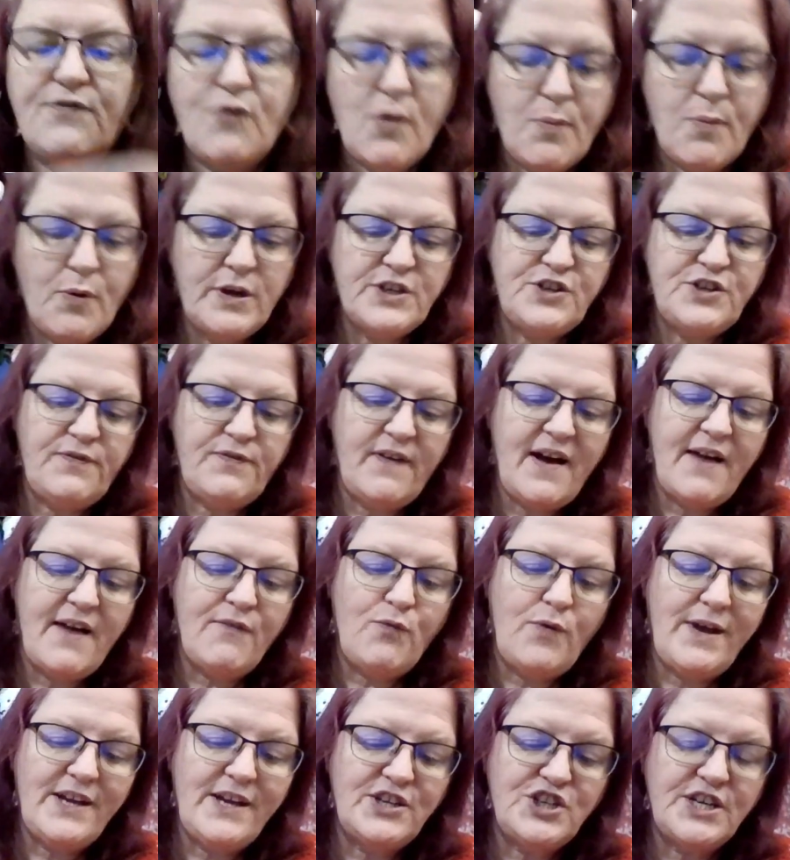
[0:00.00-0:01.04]
4.25,
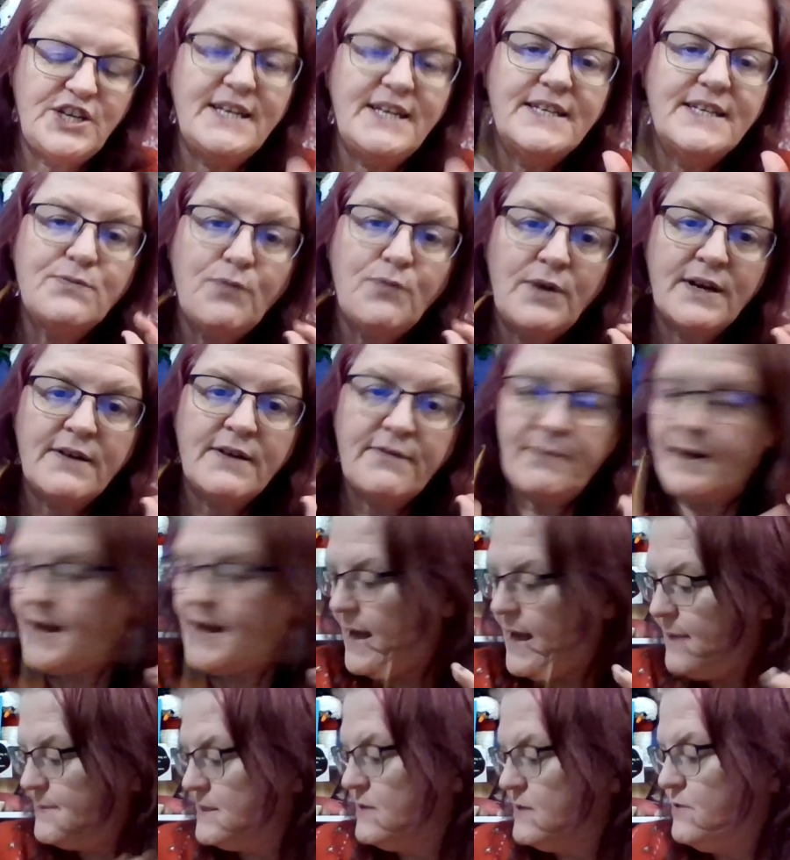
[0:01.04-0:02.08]
which is one of my
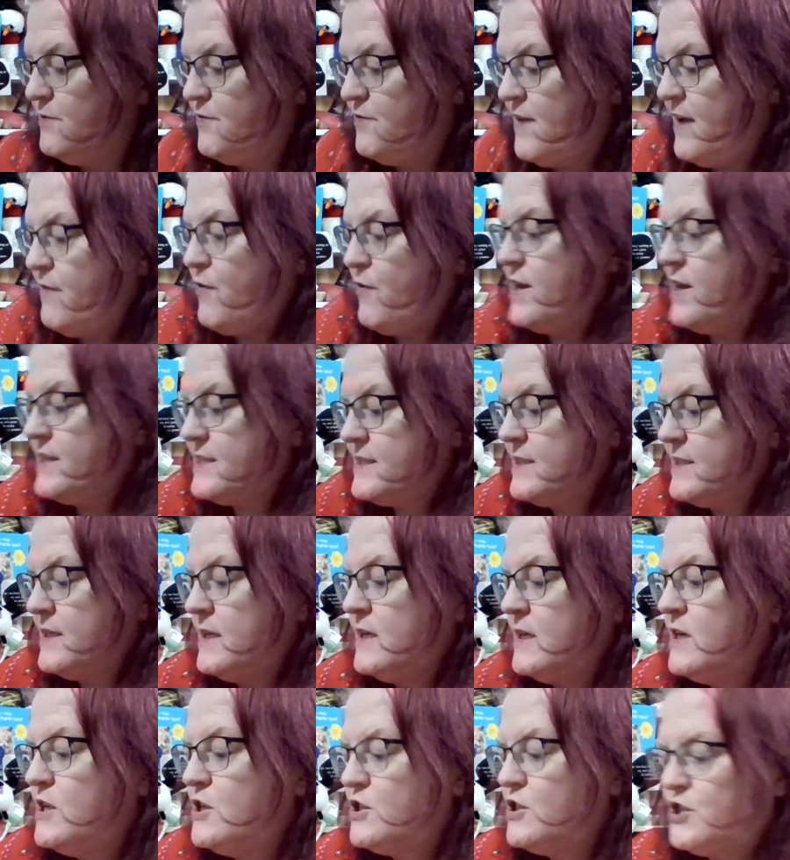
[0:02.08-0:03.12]
absolute favorites
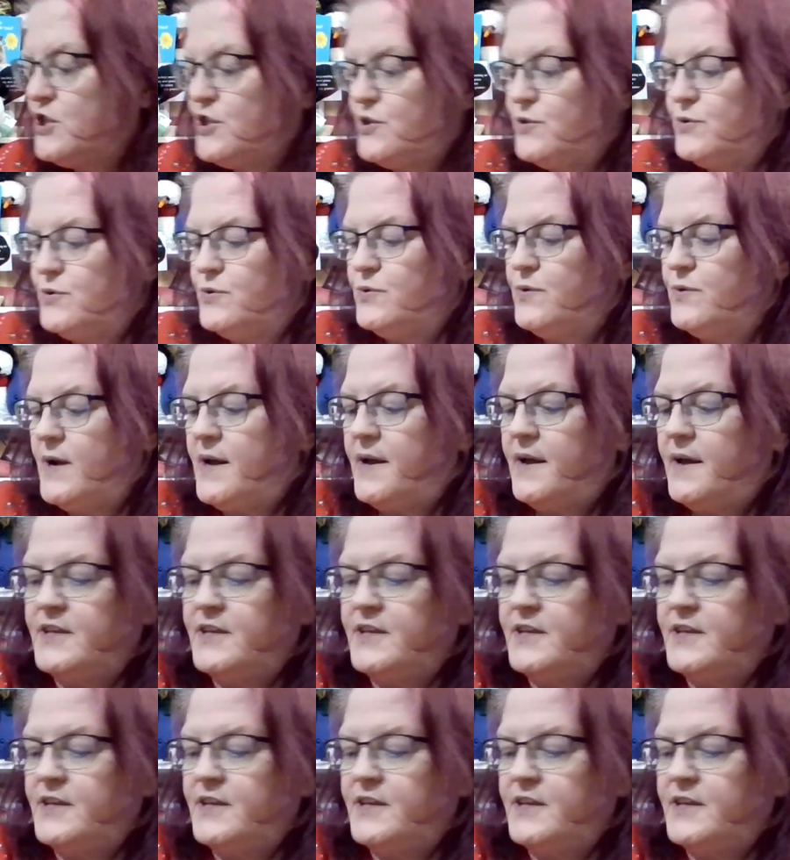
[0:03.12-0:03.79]
too.